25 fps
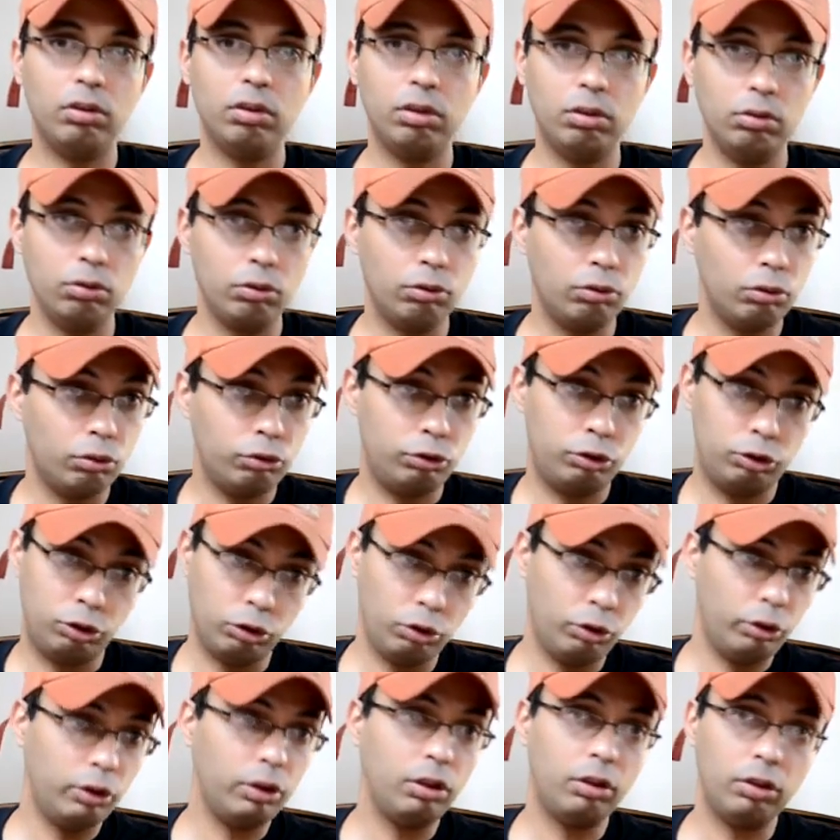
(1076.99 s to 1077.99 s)
You
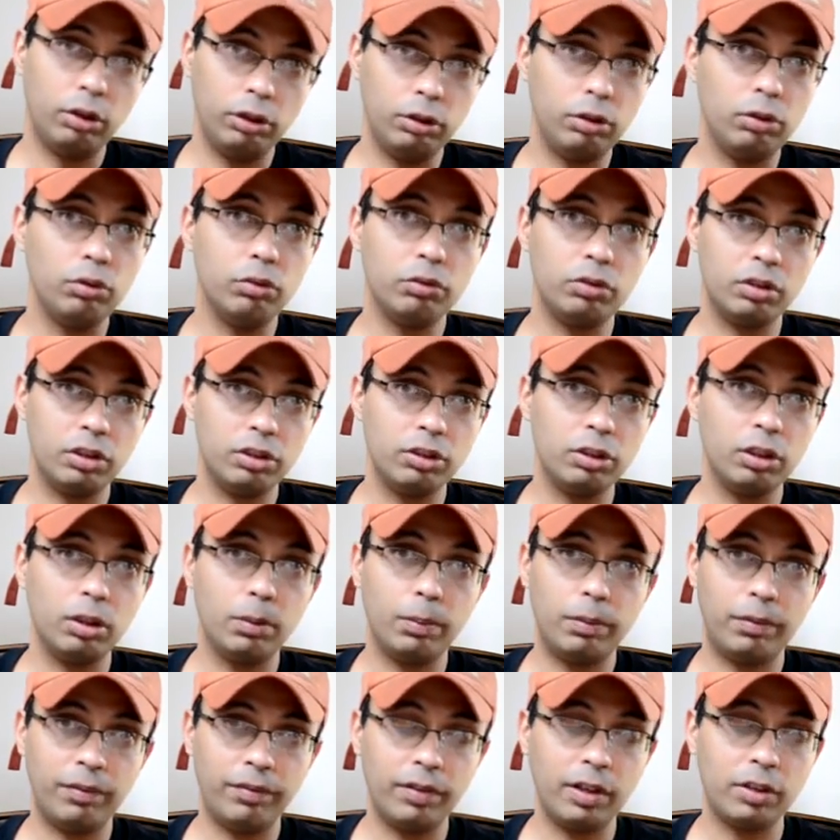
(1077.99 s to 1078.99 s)
could use this in a
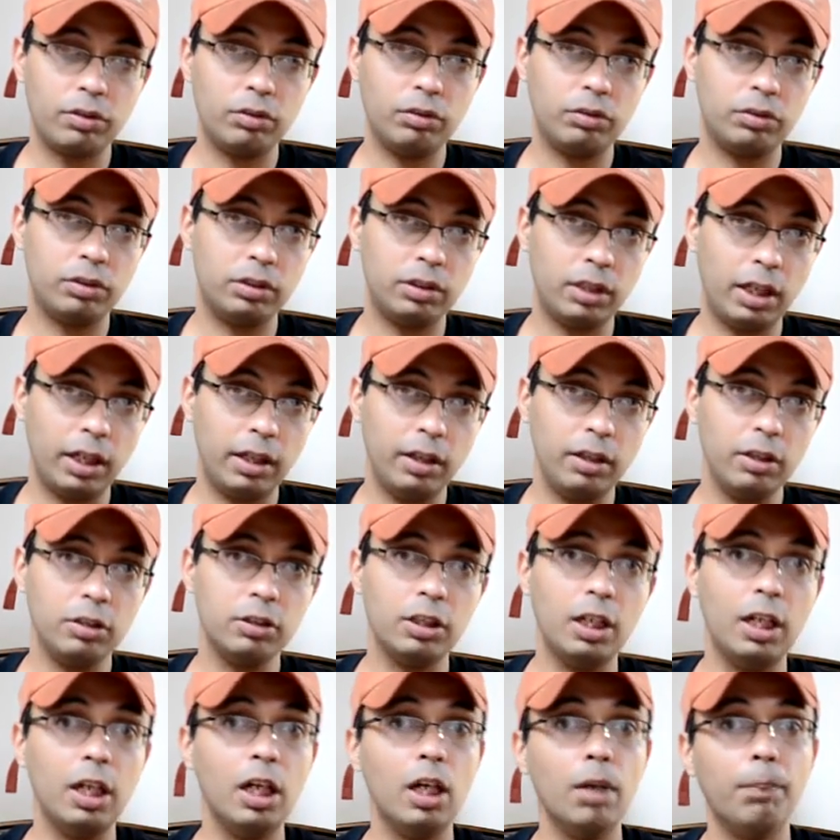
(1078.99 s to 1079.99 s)
professional settings,
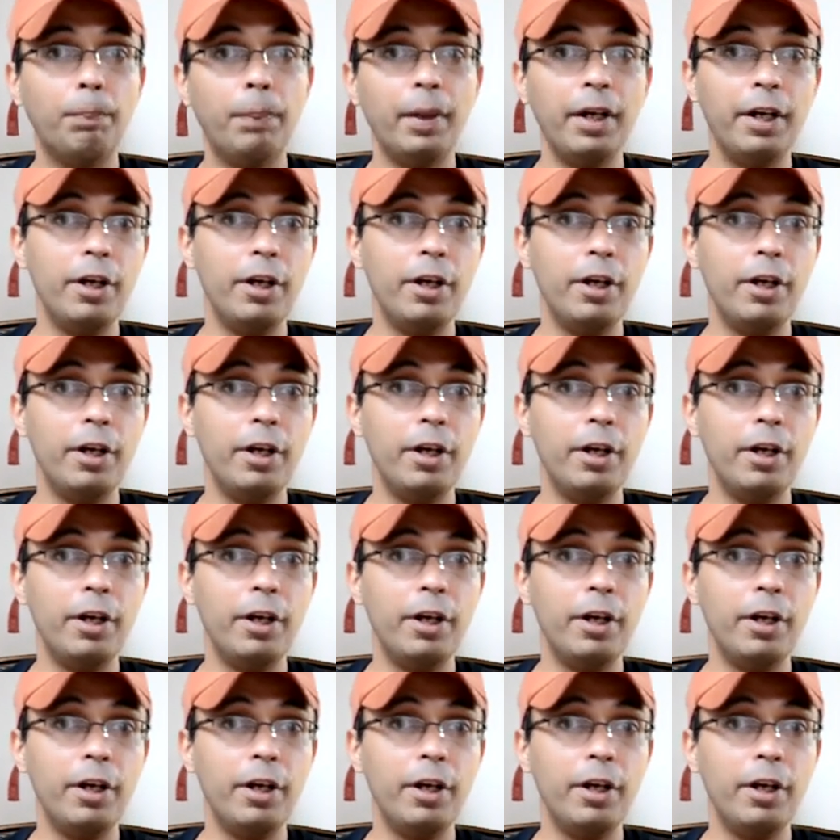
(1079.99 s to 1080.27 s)
but